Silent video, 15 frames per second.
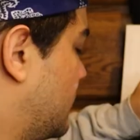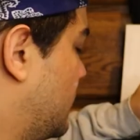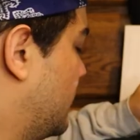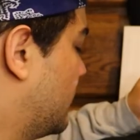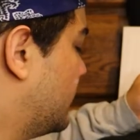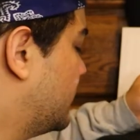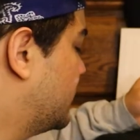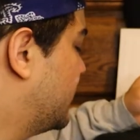
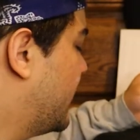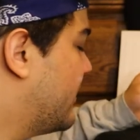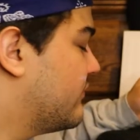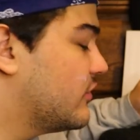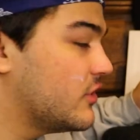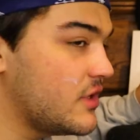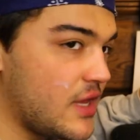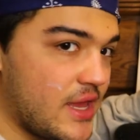You'll
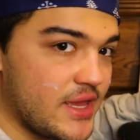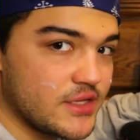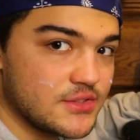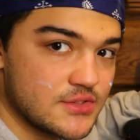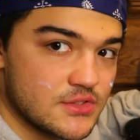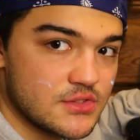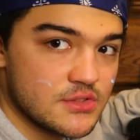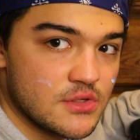never
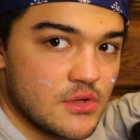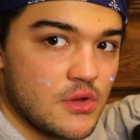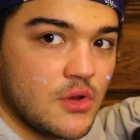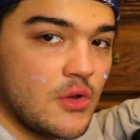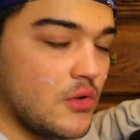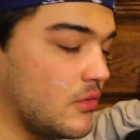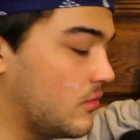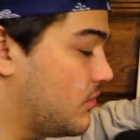guess
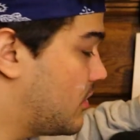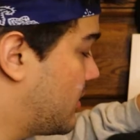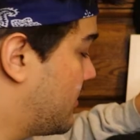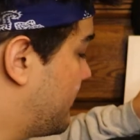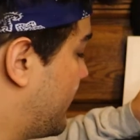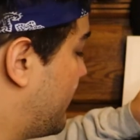what I'm